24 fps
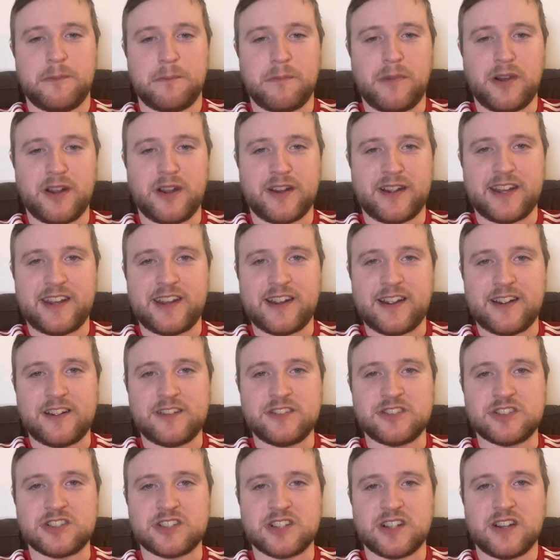my
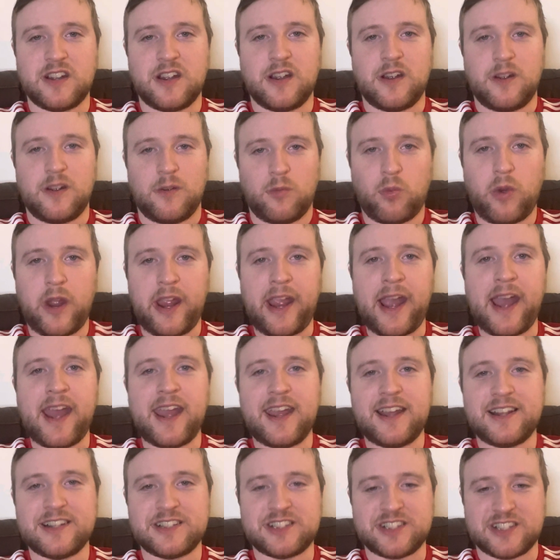videos we
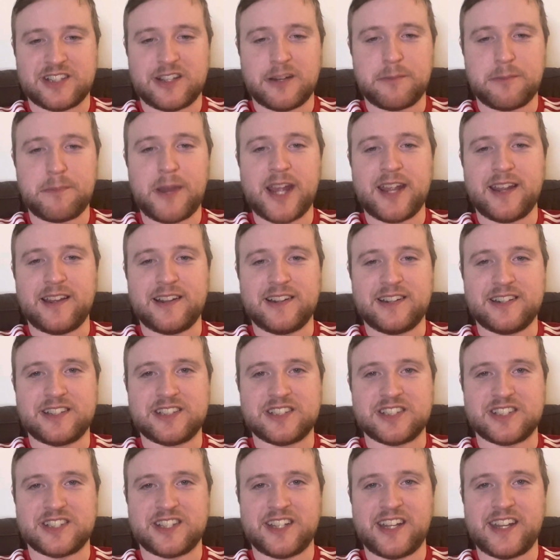hate the
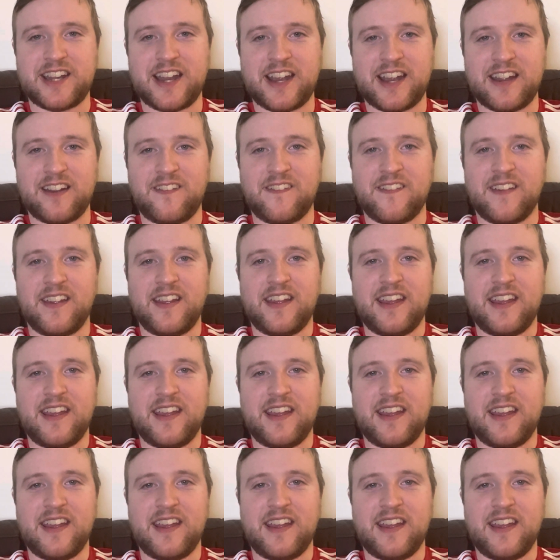Manx, you know,